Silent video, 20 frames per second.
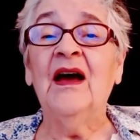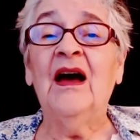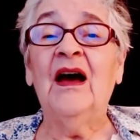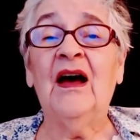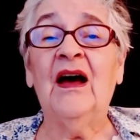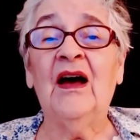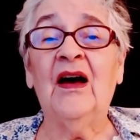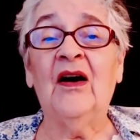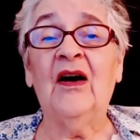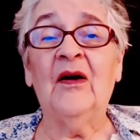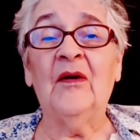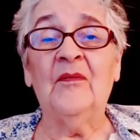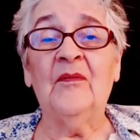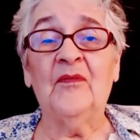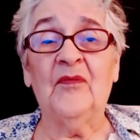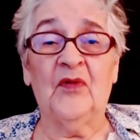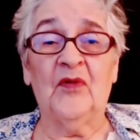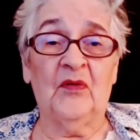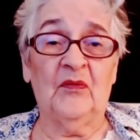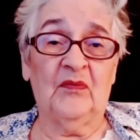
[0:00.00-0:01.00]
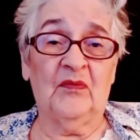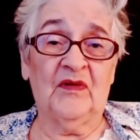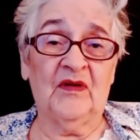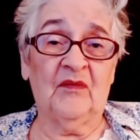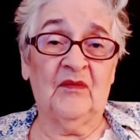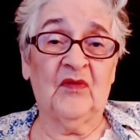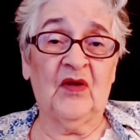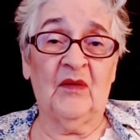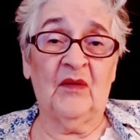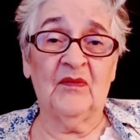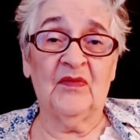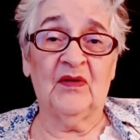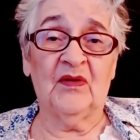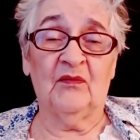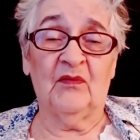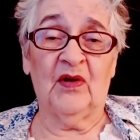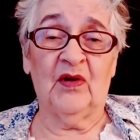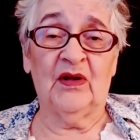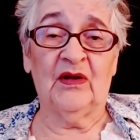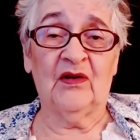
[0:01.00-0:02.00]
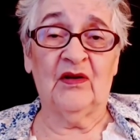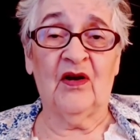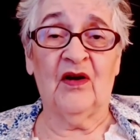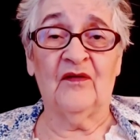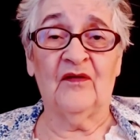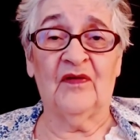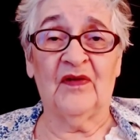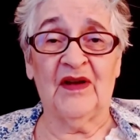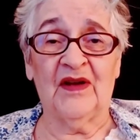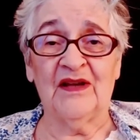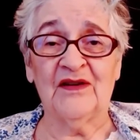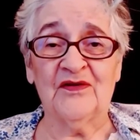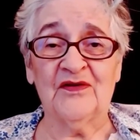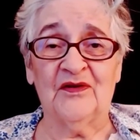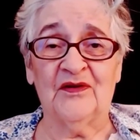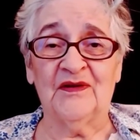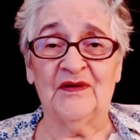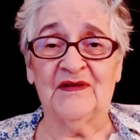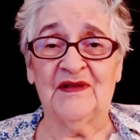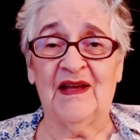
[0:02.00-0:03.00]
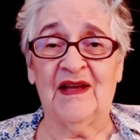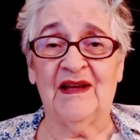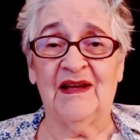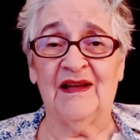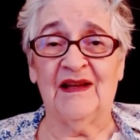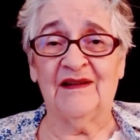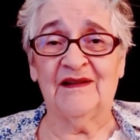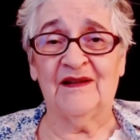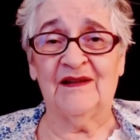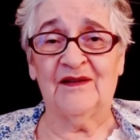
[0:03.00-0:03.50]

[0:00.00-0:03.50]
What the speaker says: And sometimes in confidential settings,